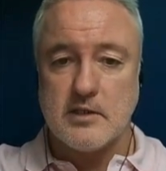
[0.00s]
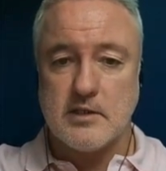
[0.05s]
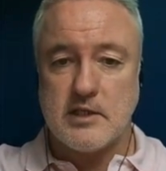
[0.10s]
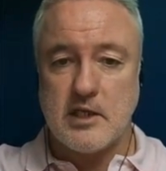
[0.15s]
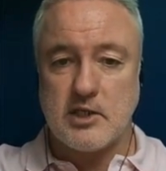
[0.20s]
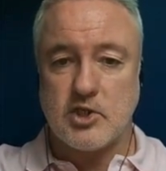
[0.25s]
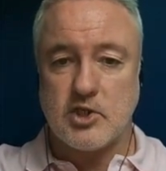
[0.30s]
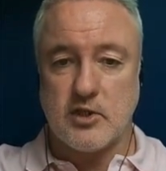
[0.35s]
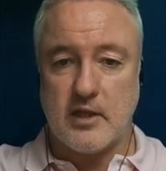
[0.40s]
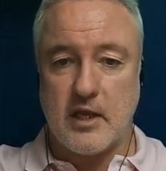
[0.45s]

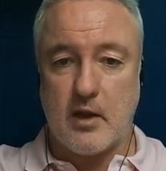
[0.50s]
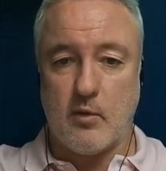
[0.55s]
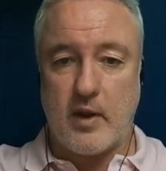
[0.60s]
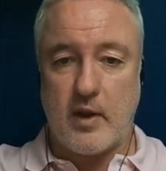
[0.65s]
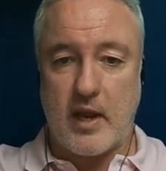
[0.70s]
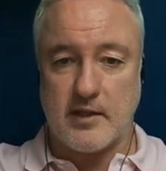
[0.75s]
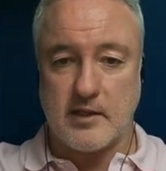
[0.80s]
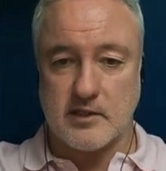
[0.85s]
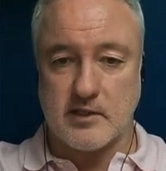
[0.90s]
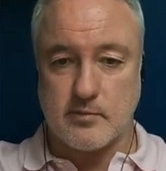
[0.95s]
Session there,
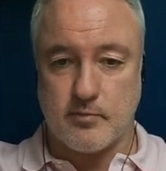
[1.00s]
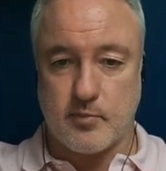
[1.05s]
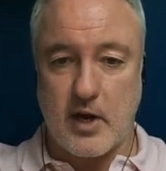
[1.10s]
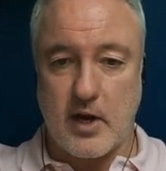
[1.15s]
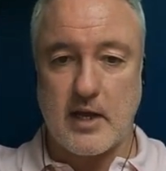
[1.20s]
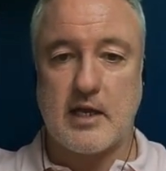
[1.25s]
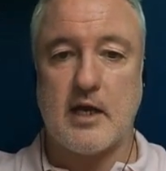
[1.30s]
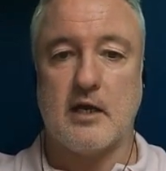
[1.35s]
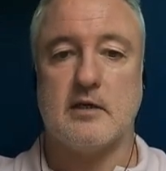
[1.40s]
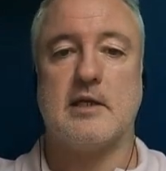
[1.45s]
we had this
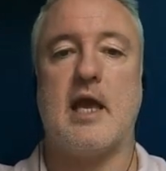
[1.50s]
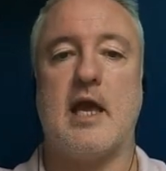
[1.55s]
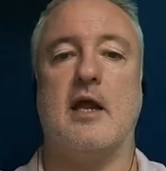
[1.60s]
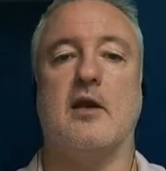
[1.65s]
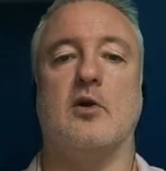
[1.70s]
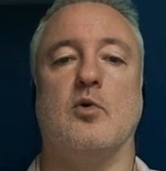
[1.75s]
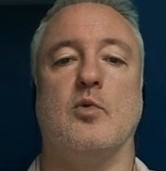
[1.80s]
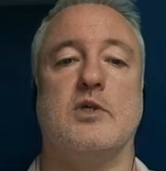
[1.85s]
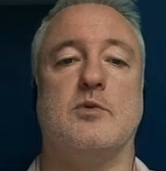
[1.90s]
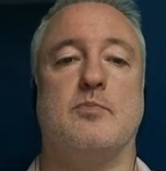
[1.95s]
breakout
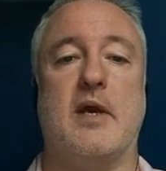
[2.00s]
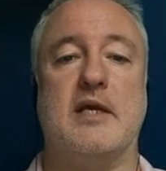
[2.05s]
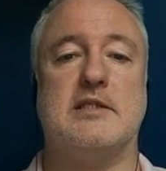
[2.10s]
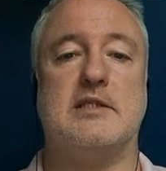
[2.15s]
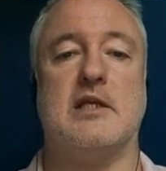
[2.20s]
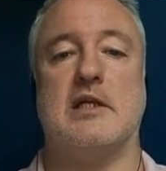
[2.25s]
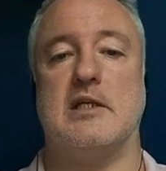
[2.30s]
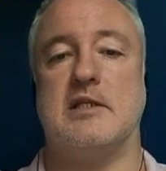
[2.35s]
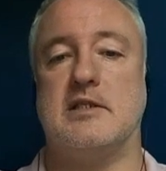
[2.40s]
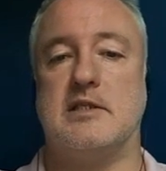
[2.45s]
candle, which
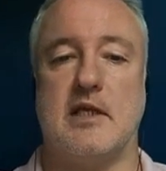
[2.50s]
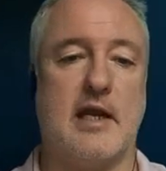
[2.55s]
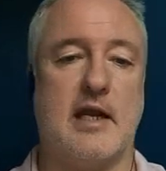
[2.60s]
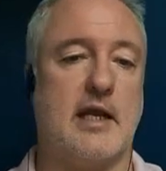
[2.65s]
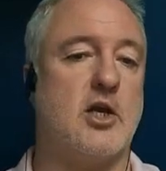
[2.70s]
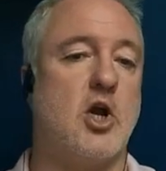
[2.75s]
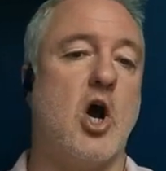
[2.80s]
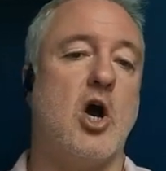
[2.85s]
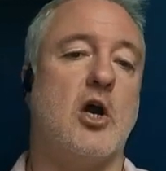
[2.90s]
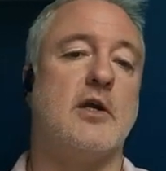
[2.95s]
basically said,
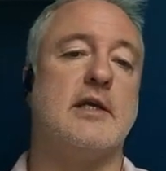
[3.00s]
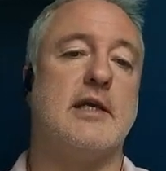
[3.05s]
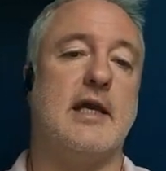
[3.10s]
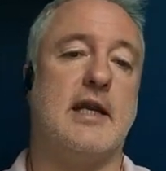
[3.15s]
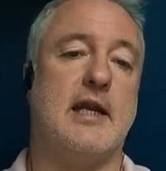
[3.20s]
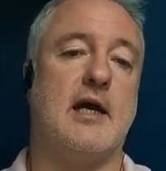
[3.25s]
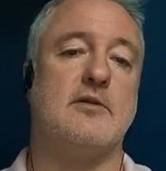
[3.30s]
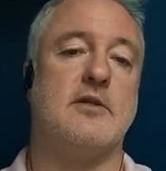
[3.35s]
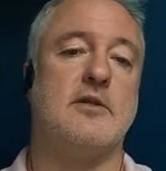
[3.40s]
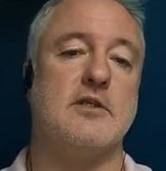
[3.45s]
I can't
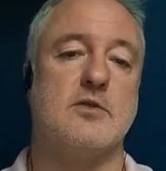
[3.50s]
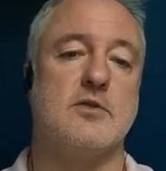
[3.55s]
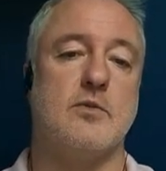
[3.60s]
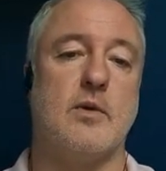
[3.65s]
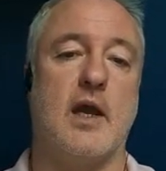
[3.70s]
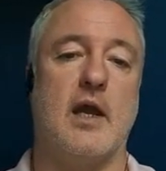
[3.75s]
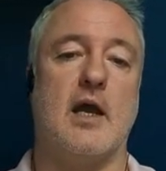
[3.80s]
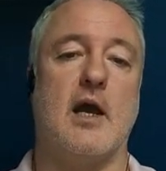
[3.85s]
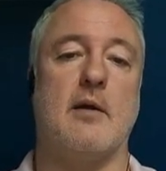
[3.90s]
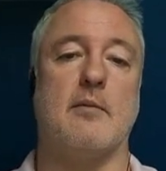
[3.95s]
get out this
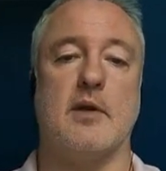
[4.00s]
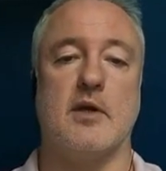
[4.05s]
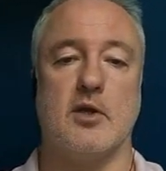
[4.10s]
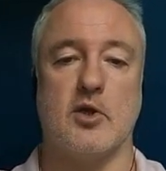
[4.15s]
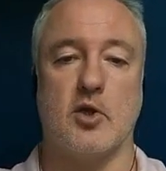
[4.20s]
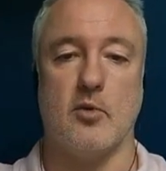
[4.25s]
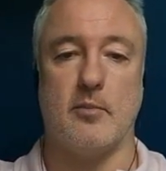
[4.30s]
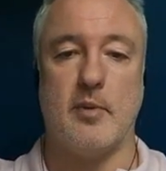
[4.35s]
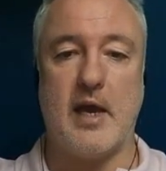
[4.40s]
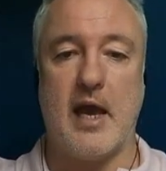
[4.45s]
way. I'm going to
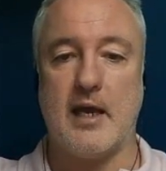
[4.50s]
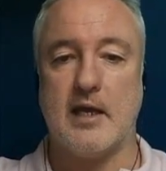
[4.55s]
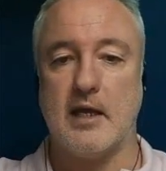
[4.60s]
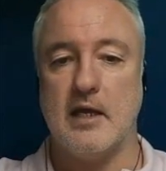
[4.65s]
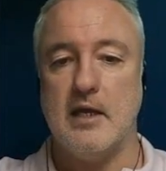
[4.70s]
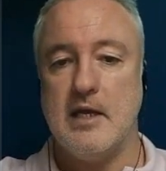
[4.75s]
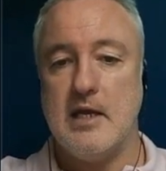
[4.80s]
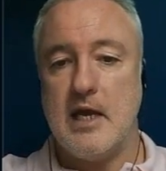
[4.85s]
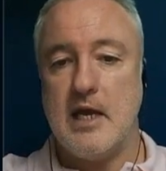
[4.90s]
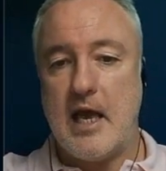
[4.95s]
go back.
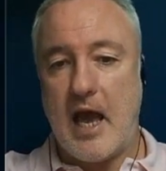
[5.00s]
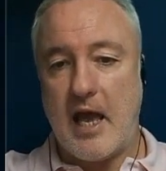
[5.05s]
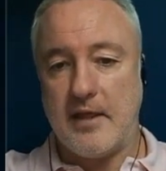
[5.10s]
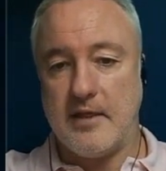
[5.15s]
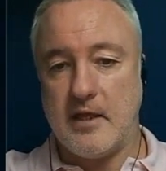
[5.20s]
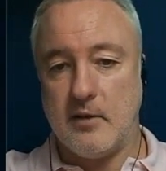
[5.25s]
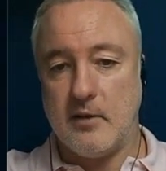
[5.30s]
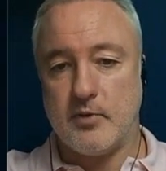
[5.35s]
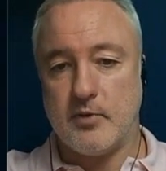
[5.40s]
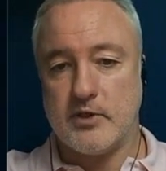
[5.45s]

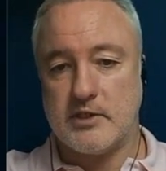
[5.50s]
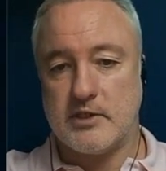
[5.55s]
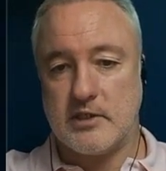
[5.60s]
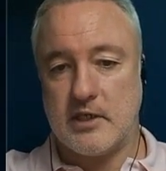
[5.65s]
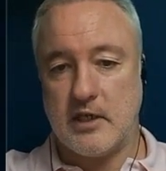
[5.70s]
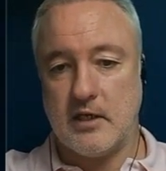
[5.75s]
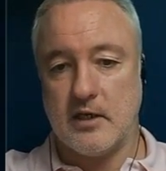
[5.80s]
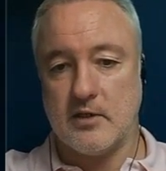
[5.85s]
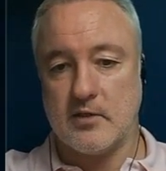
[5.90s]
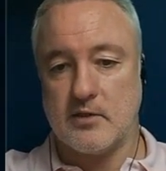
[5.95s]
And then it
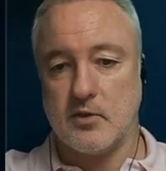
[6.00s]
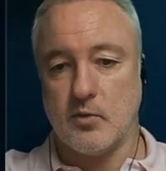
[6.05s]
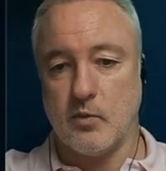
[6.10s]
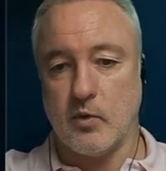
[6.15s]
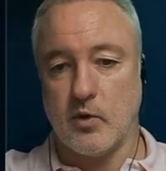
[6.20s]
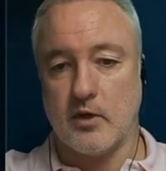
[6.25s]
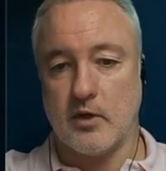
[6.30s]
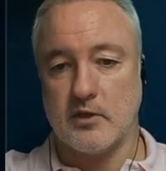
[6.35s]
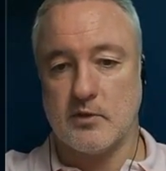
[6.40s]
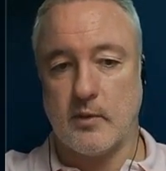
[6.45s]
proceeded to
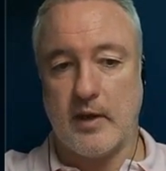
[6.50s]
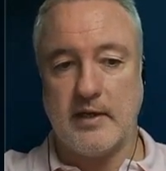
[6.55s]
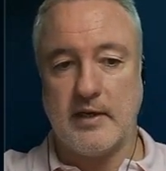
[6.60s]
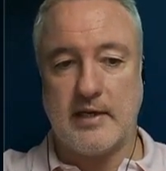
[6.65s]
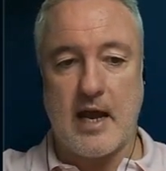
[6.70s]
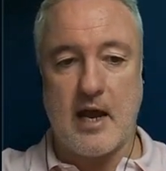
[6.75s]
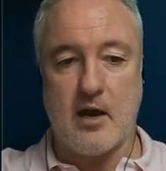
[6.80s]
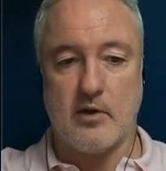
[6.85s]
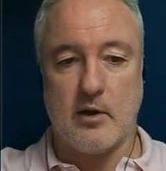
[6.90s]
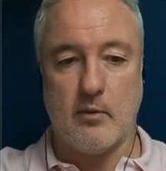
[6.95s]
work its way
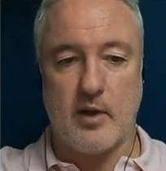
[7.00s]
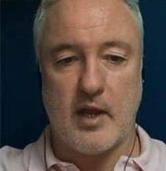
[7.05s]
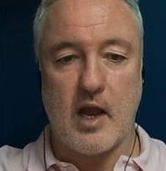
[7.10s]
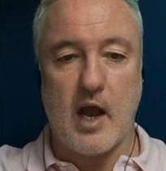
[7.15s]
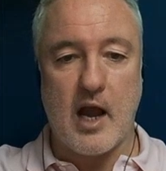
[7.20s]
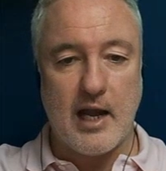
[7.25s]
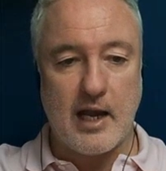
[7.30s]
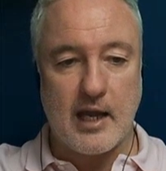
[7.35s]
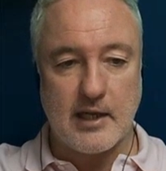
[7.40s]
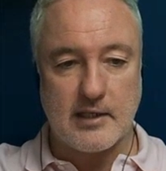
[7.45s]
down. And we
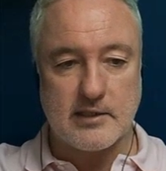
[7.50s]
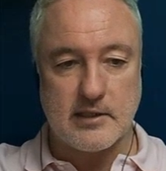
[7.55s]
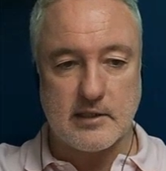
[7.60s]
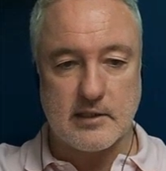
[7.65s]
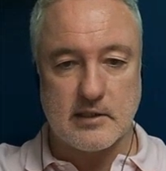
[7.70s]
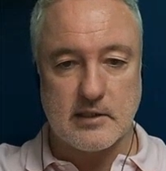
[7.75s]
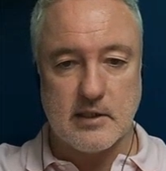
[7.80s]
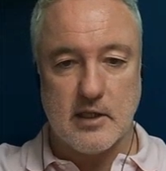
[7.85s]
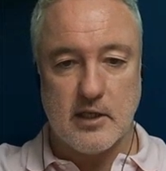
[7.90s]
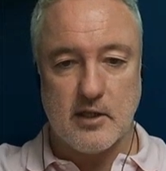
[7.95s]

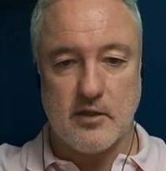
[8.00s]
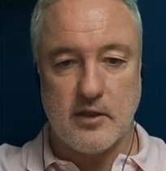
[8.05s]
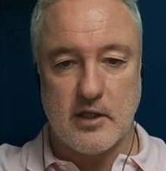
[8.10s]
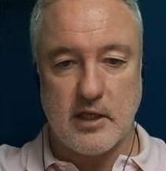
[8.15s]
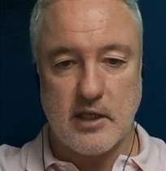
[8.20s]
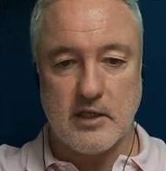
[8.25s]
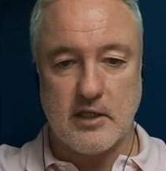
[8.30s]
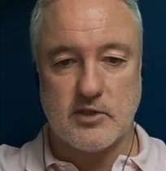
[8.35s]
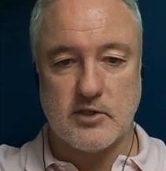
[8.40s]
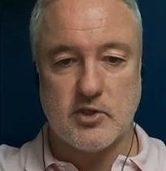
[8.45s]
highlighted
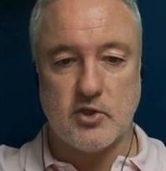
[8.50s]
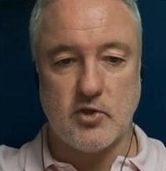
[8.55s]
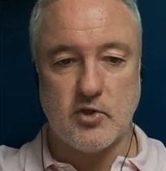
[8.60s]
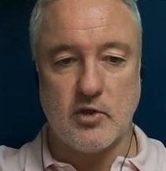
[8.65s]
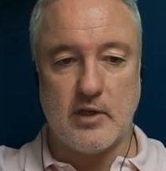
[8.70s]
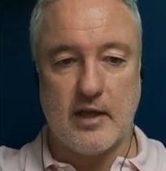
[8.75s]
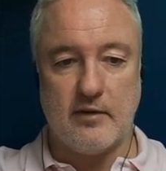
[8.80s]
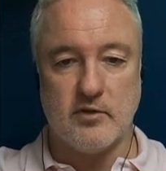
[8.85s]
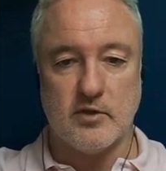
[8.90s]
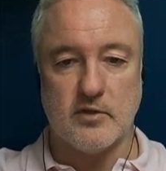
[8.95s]
these
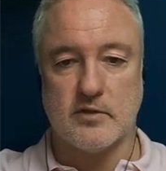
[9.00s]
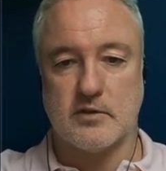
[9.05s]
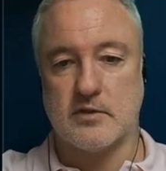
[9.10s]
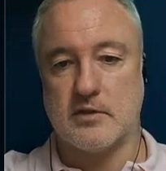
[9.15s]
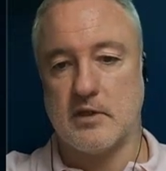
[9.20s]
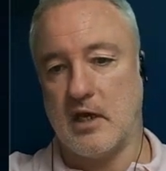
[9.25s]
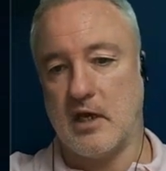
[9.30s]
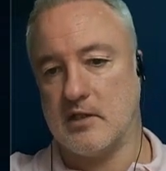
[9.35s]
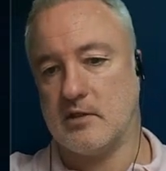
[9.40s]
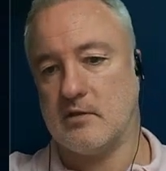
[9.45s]
2
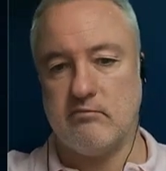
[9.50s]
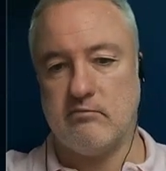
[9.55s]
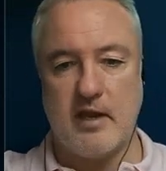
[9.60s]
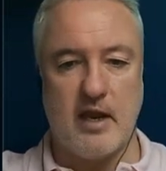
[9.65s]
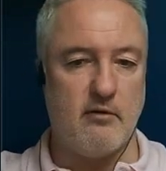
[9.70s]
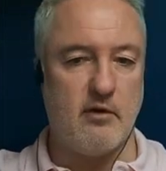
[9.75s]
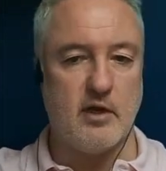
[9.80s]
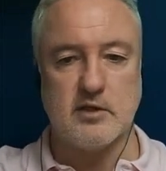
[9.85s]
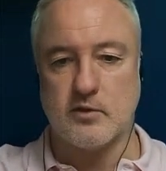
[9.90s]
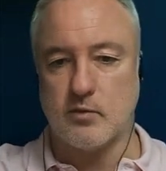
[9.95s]
levels as
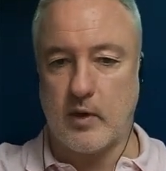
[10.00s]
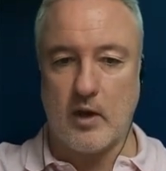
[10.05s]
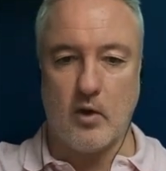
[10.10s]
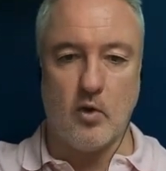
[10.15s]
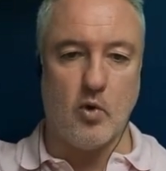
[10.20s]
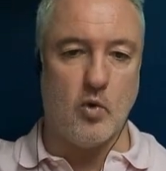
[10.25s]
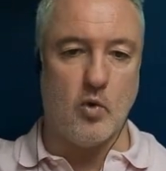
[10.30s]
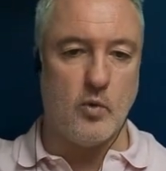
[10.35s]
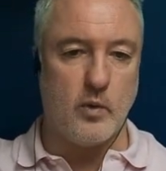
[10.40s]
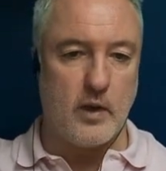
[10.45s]
areas where,
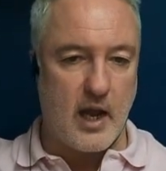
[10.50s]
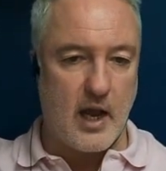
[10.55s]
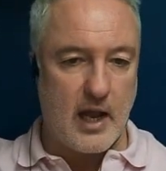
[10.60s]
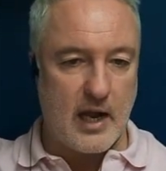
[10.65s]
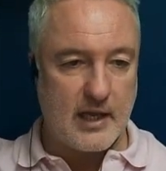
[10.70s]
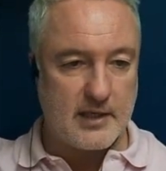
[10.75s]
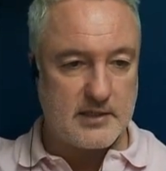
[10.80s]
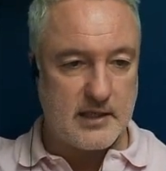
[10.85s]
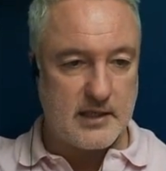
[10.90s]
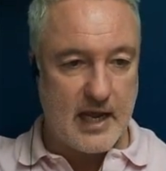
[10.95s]
or we
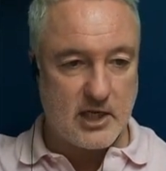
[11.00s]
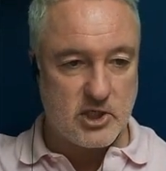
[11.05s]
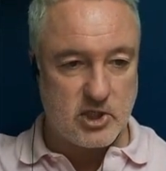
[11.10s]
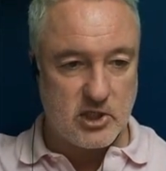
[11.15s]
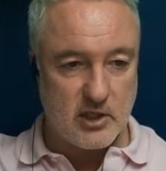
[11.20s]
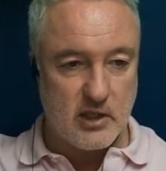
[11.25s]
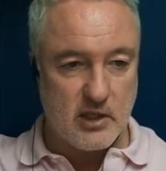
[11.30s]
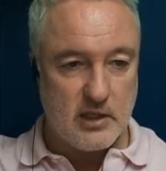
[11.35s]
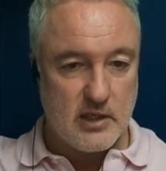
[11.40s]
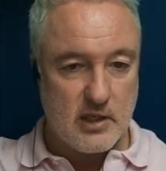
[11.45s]
highlighted
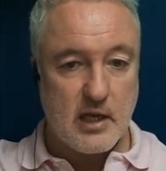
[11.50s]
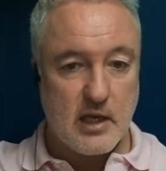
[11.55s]
actually